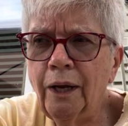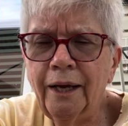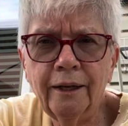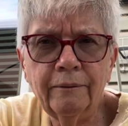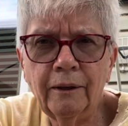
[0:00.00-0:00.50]
I
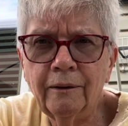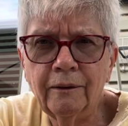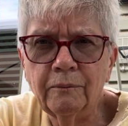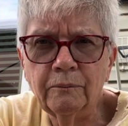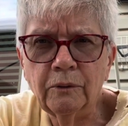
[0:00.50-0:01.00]
had
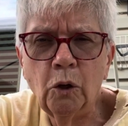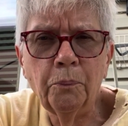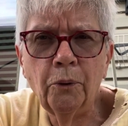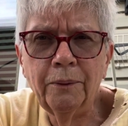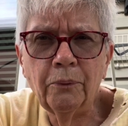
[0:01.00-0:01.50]
a low
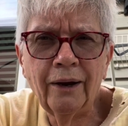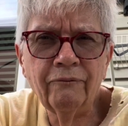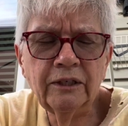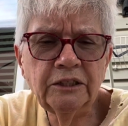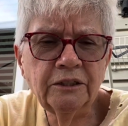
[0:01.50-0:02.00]
point
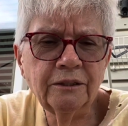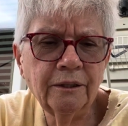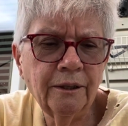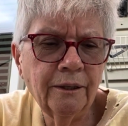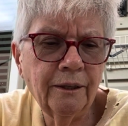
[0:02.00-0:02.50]
breakfast
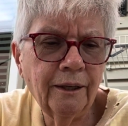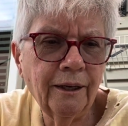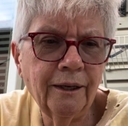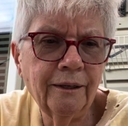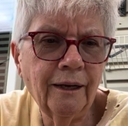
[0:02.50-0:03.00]

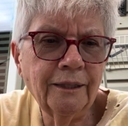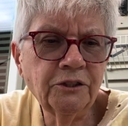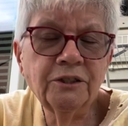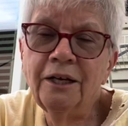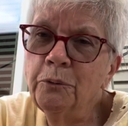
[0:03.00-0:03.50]
and I
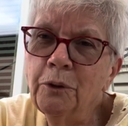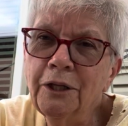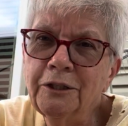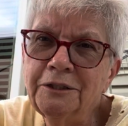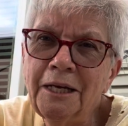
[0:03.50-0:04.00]
just had a
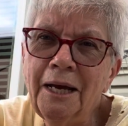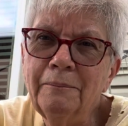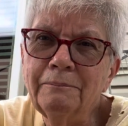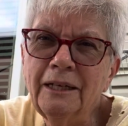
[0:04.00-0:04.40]
really good time.